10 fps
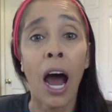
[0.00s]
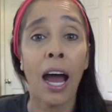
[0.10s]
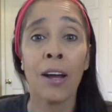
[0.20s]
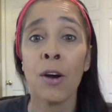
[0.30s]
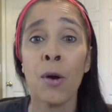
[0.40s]

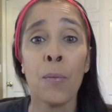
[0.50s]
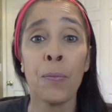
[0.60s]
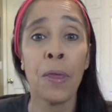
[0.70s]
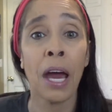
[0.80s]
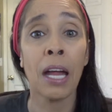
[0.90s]
I hope
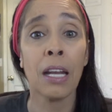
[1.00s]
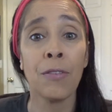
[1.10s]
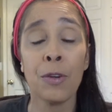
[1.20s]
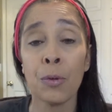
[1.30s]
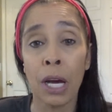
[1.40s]
that
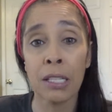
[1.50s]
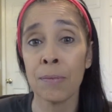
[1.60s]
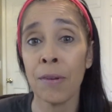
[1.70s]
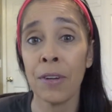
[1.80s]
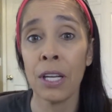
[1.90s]
if you liked
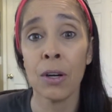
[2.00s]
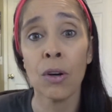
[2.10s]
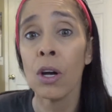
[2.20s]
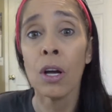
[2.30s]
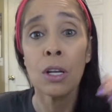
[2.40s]
my video,
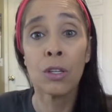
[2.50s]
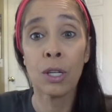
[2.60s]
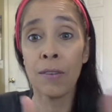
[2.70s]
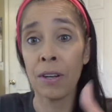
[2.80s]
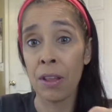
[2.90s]
you'll
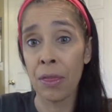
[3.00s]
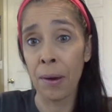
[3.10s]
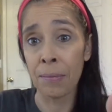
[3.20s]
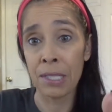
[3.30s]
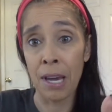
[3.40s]
give it a
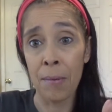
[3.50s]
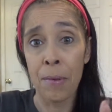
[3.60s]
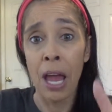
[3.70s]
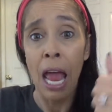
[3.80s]
thumbs up.